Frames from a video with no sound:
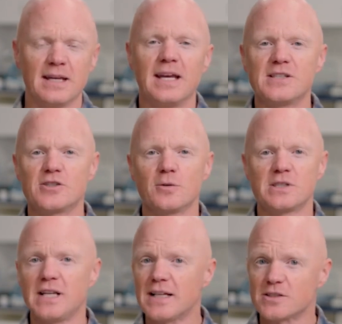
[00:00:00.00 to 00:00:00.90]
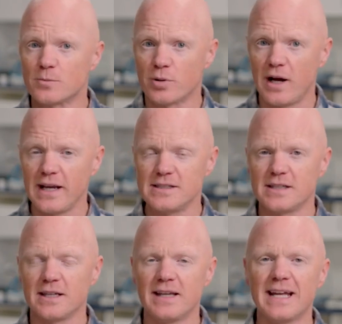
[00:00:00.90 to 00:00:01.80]
And so it's not
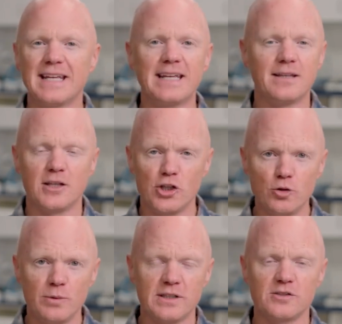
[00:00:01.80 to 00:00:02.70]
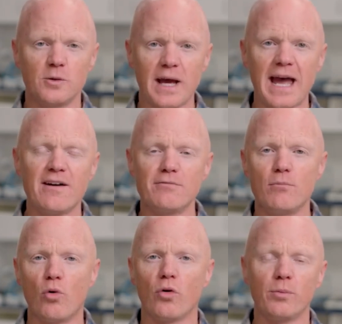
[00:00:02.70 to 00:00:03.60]
surprising that in humans who have
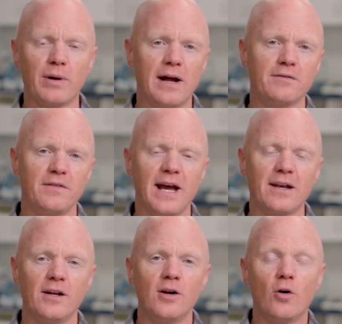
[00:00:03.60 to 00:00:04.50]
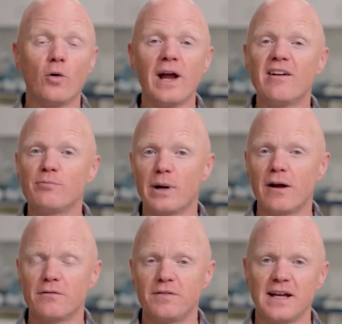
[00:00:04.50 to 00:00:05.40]
more brown fat or have
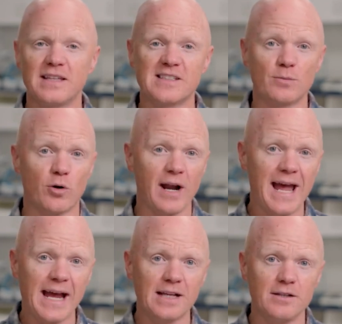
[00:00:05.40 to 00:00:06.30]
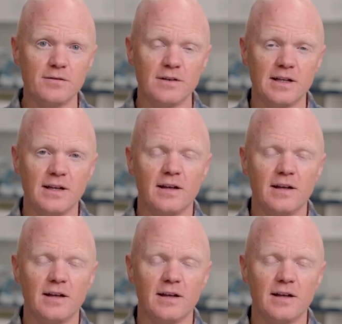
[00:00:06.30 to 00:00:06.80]
brown fat that's more active,